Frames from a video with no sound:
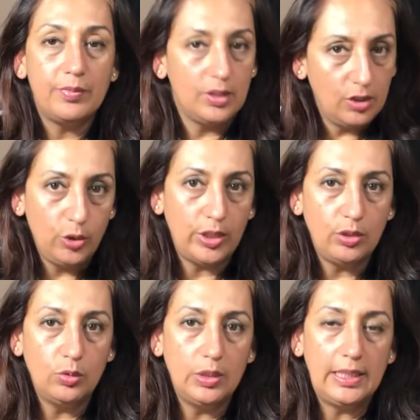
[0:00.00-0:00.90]
You can
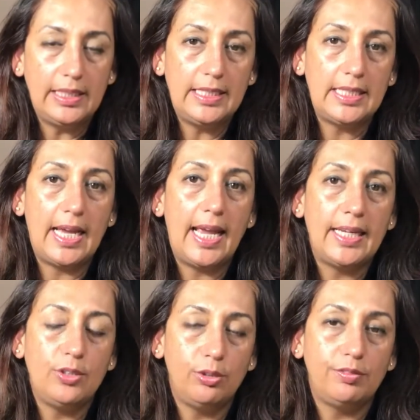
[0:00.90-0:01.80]
Google it and
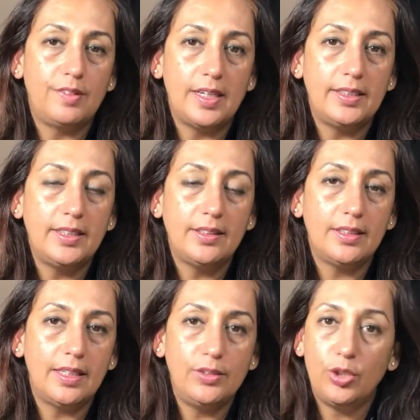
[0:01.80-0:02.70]
you'll find it,
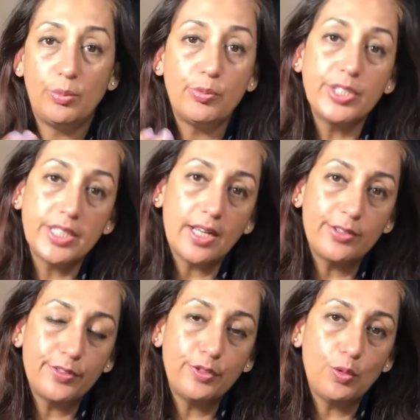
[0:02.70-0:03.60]
and you can print it out
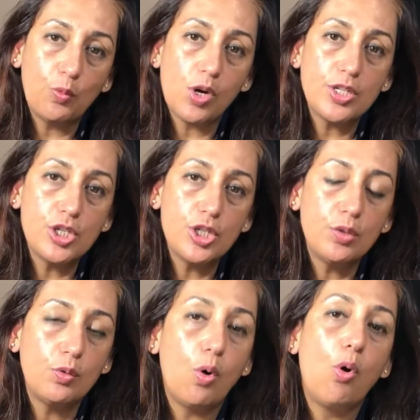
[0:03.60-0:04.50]
if you want
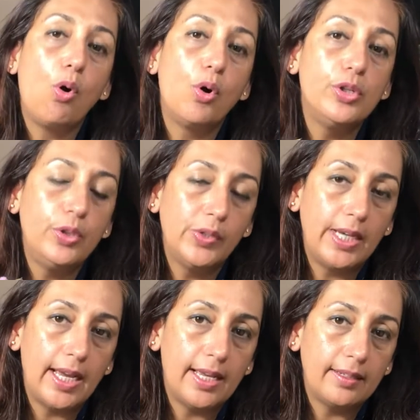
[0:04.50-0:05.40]
to, or you
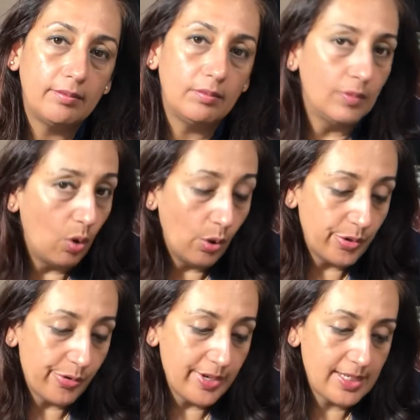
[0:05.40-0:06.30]
can
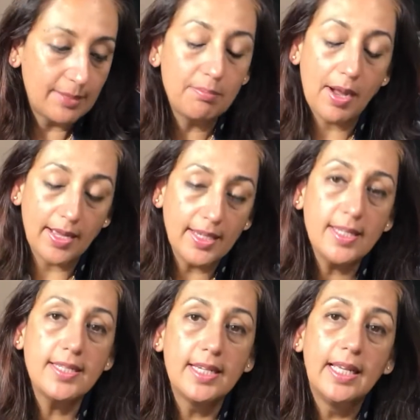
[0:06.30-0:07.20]
order it and buy it,